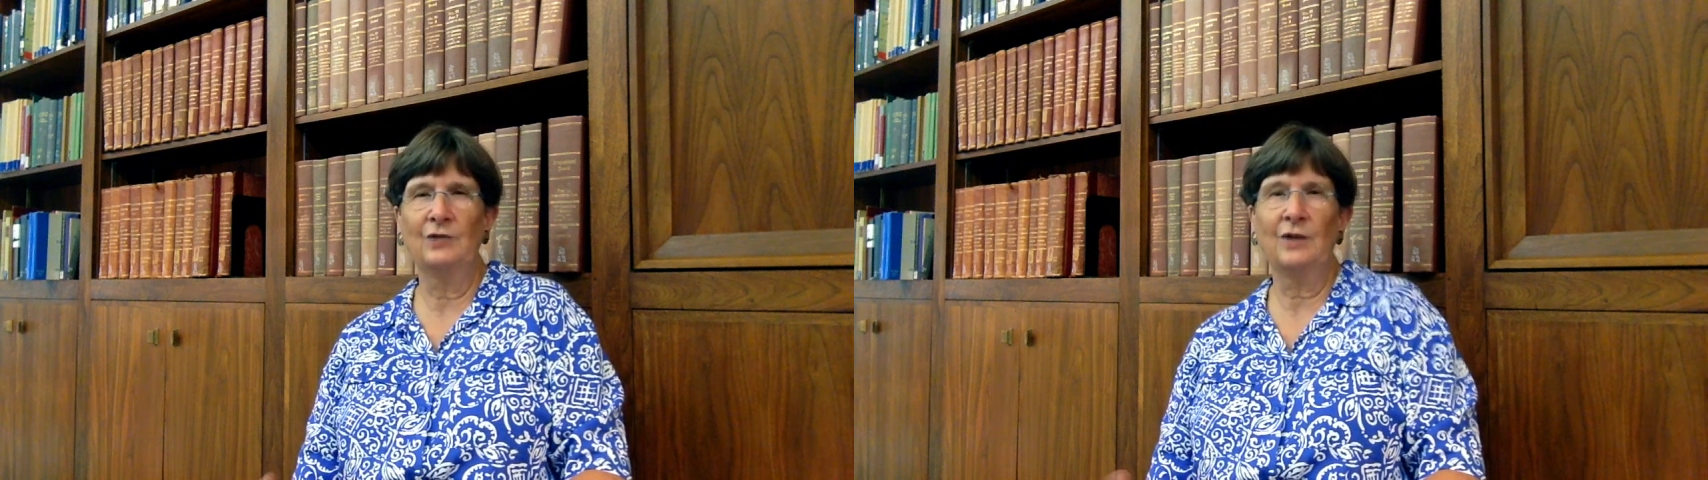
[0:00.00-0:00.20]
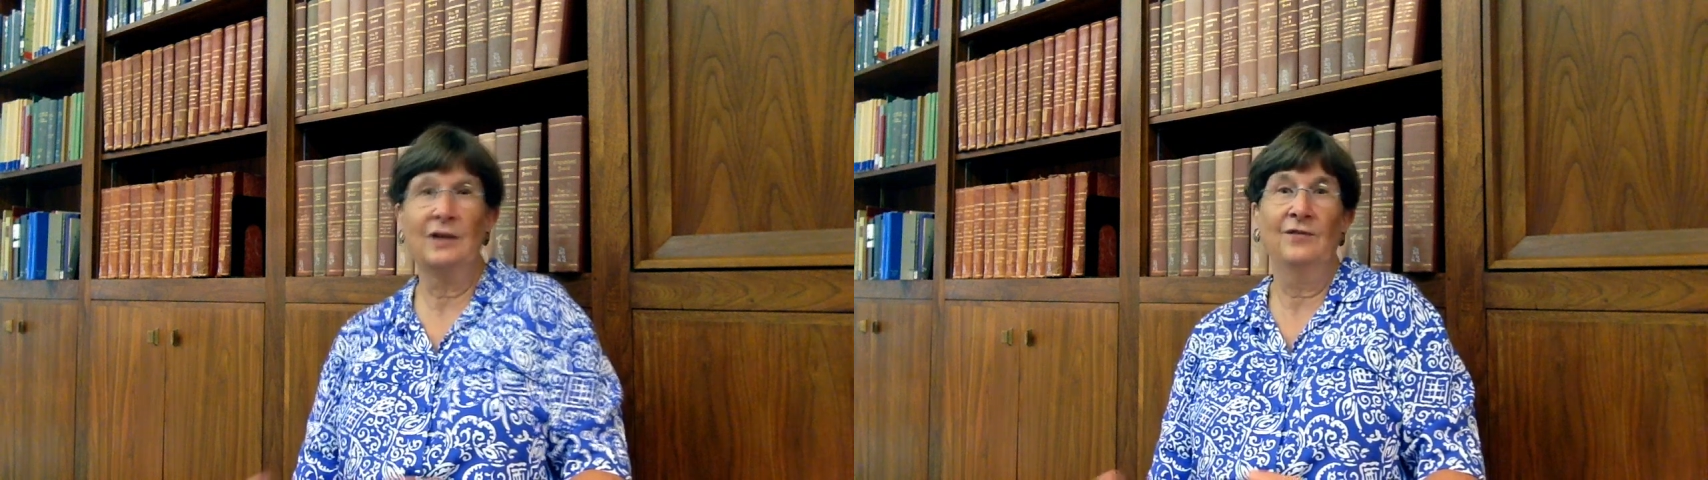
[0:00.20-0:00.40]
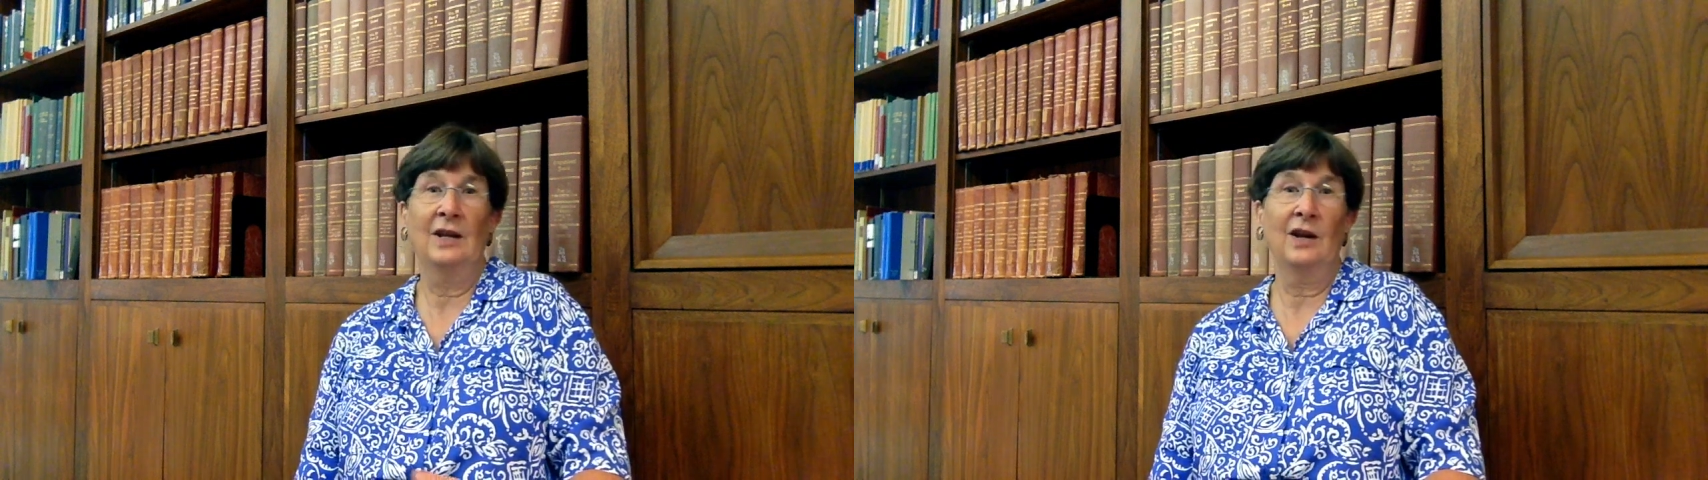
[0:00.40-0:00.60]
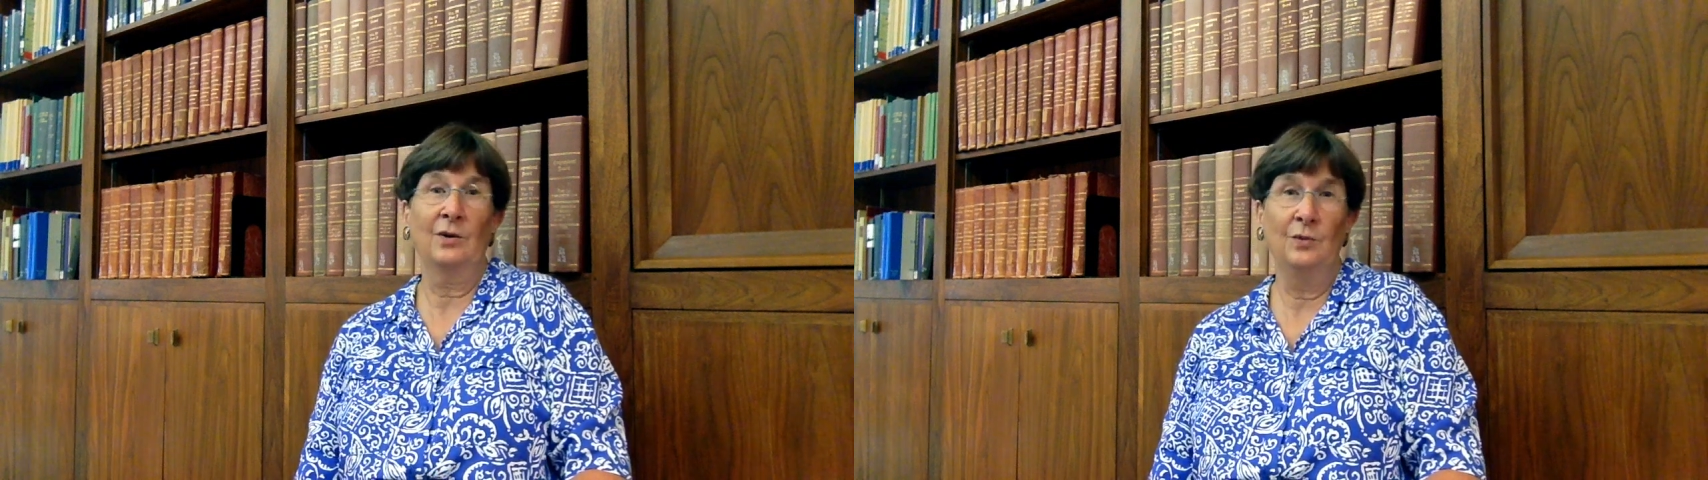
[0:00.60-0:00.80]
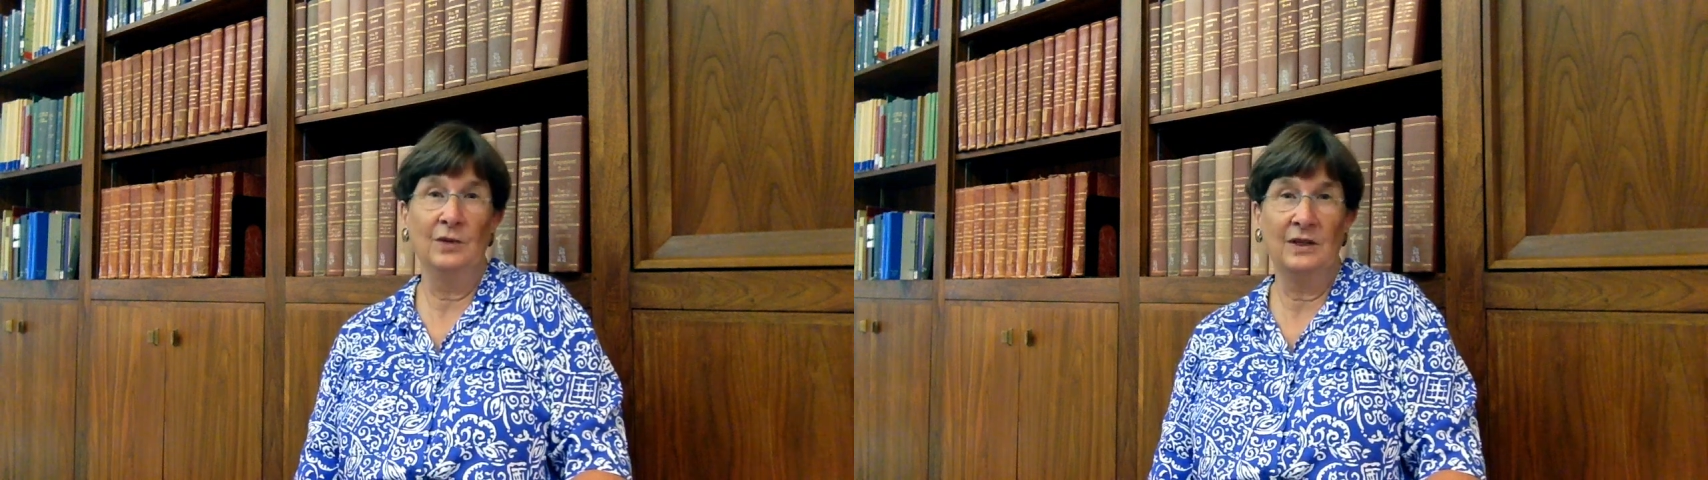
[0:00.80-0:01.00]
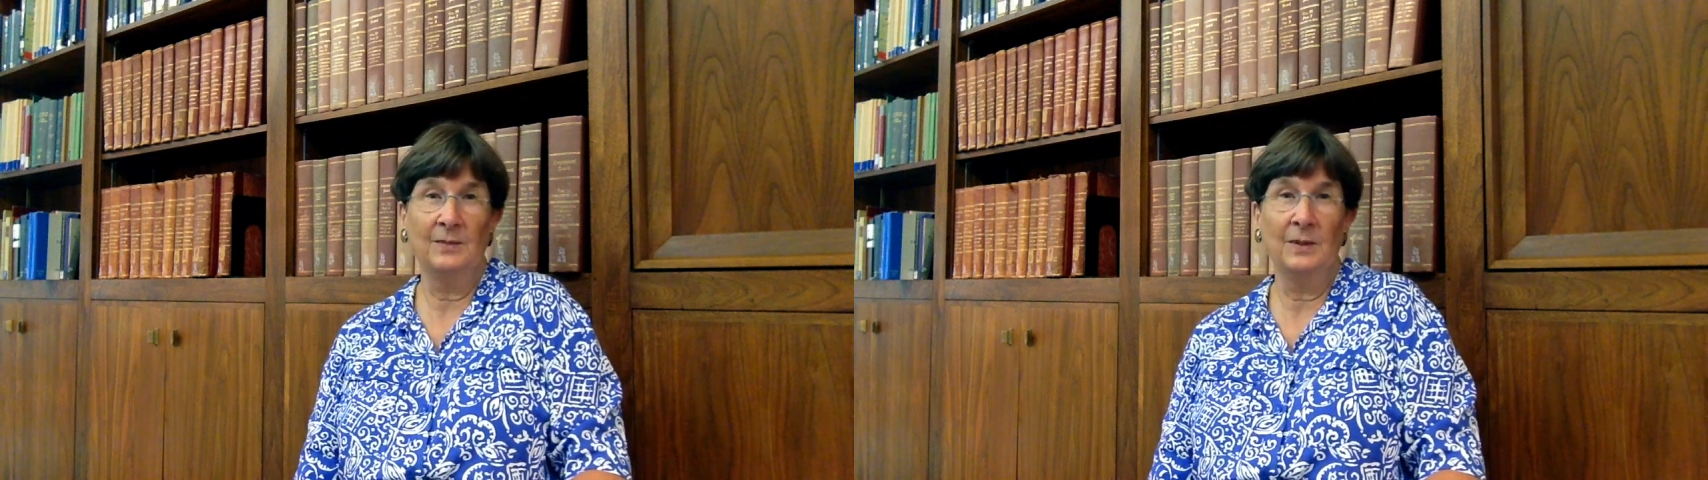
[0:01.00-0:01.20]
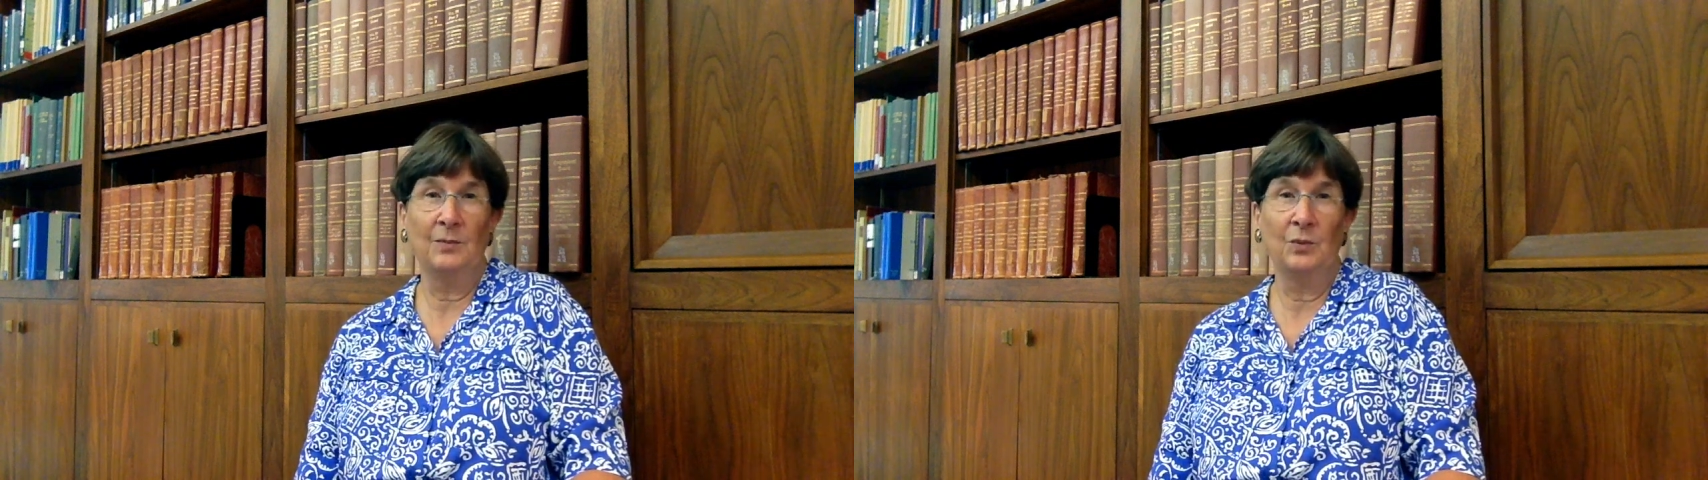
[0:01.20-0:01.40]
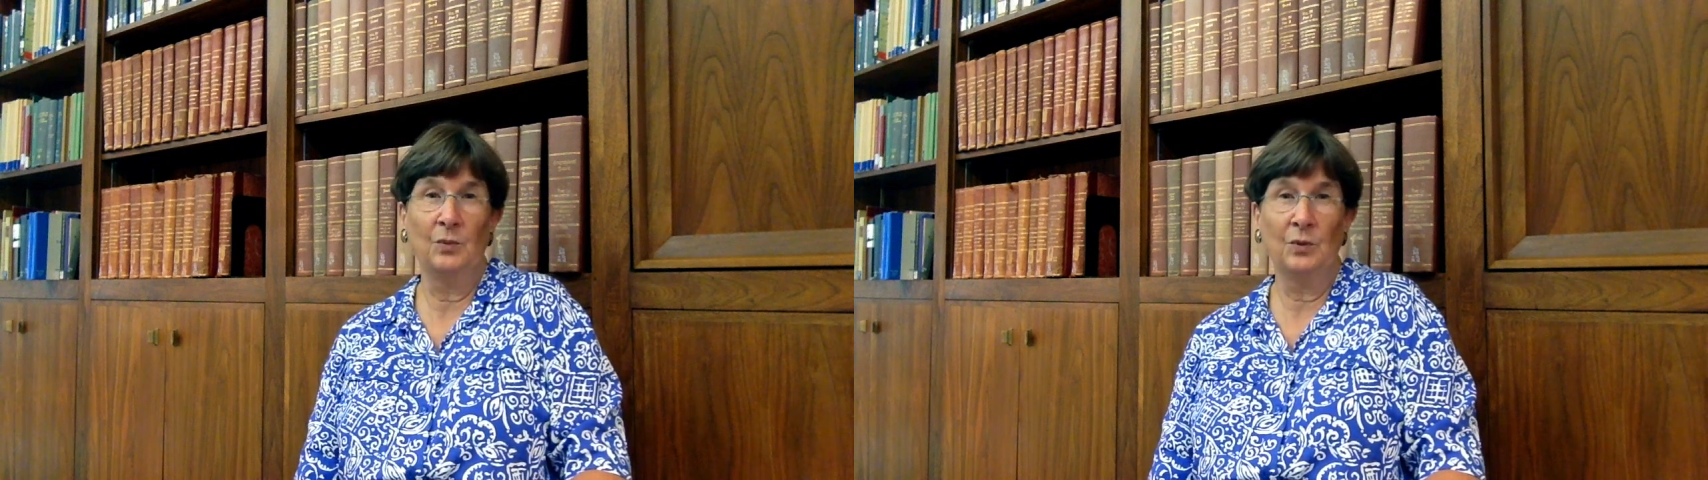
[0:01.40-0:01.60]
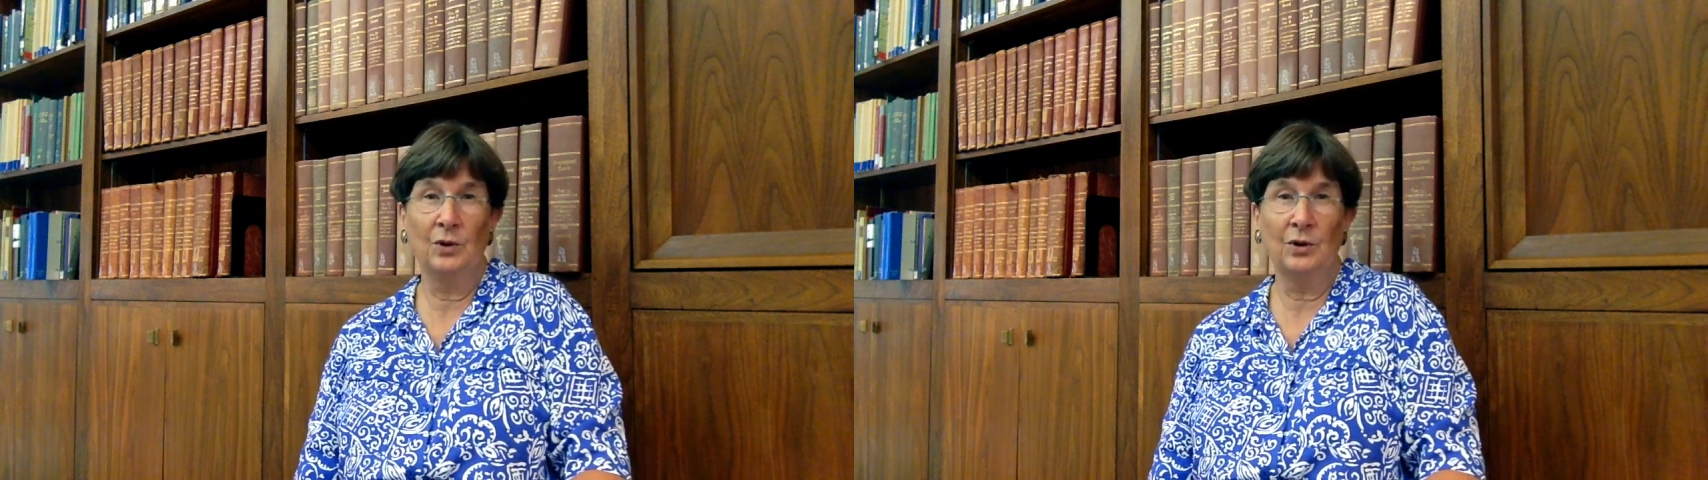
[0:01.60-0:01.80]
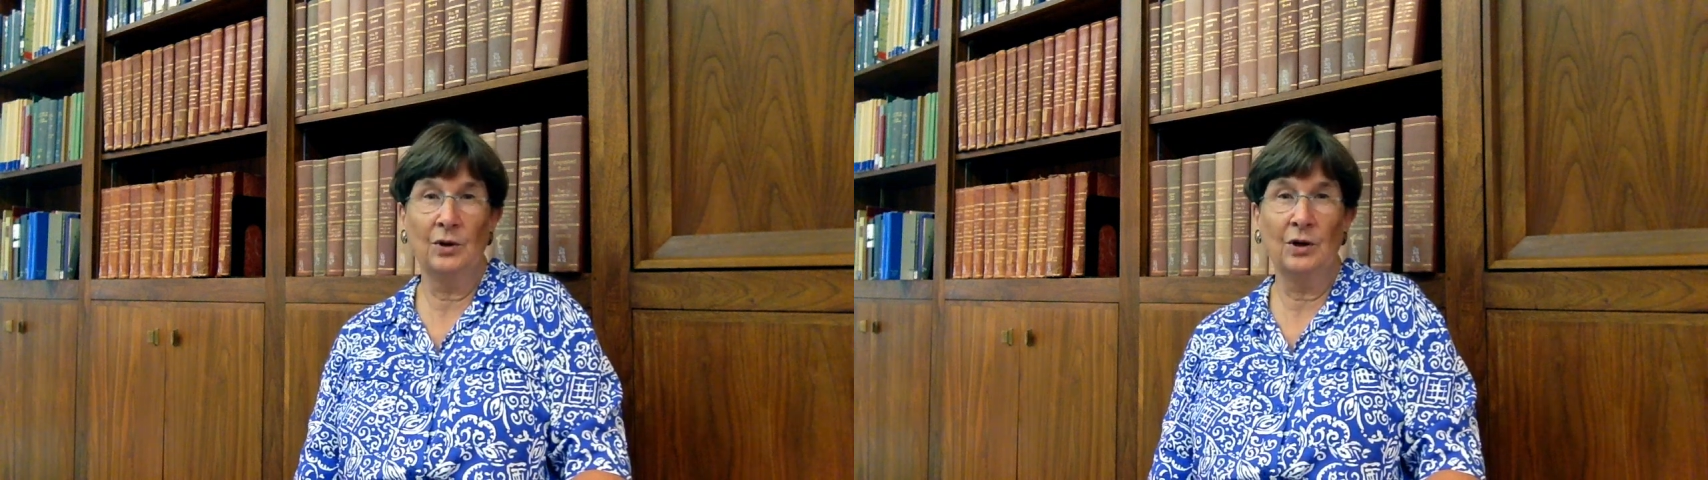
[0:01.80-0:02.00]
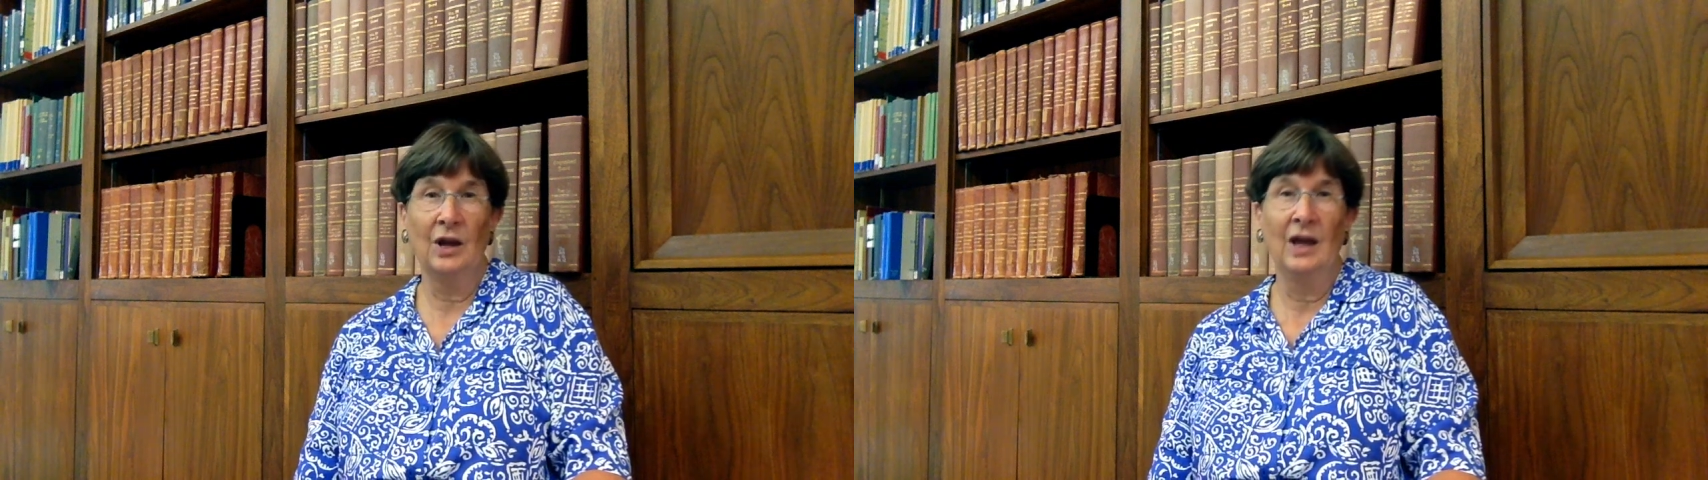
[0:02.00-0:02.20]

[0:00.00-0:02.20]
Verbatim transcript: trying to figure out who these people were,